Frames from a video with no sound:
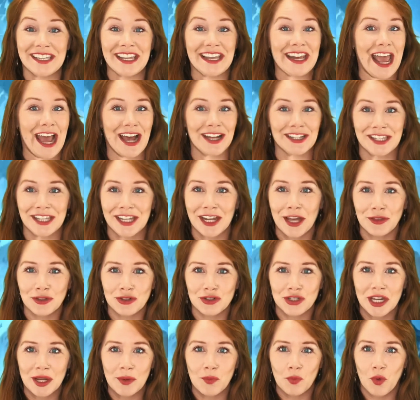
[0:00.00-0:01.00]
and as the other
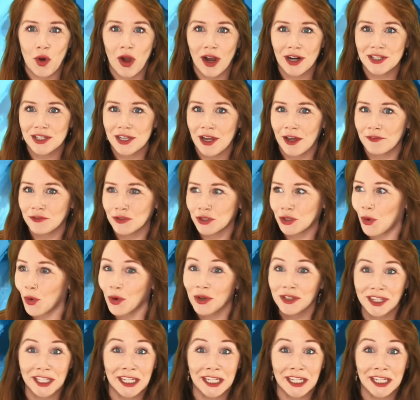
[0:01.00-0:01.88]
team walks off the court,